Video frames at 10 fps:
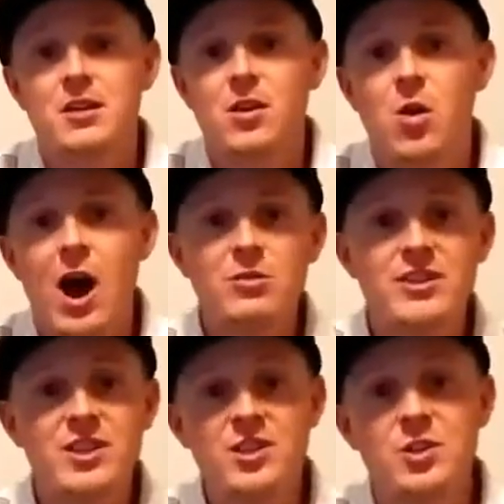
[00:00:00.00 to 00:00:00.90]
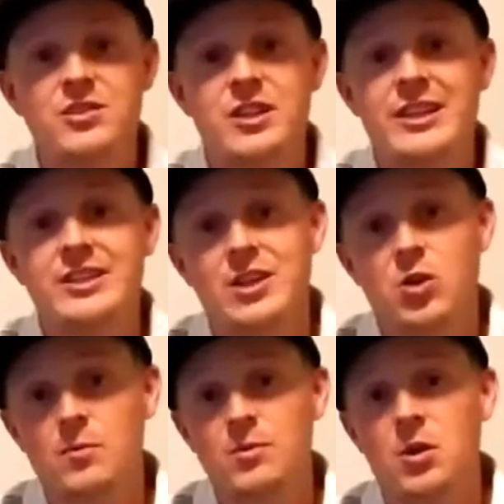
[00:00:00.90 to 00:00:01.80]
So I was introduced into
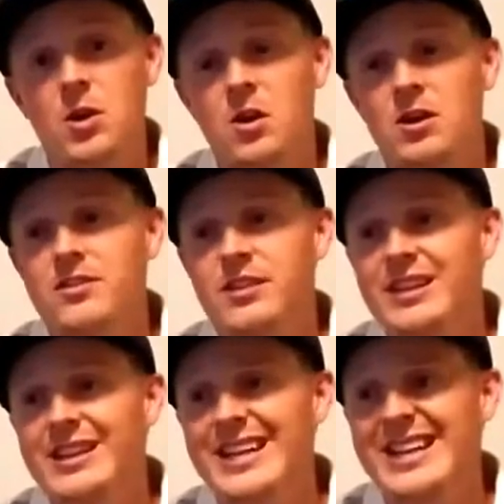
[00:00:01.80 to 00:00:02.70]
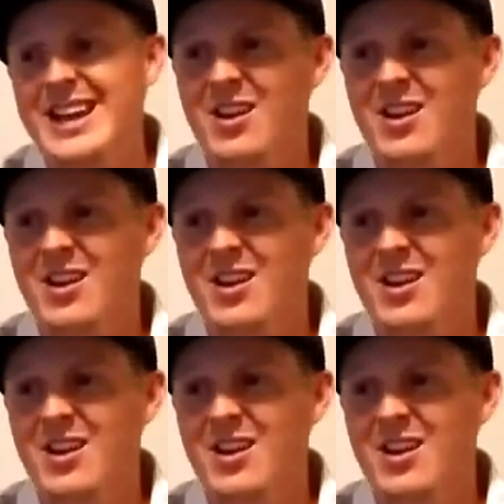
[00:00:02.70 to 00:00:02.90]
cryptocurrency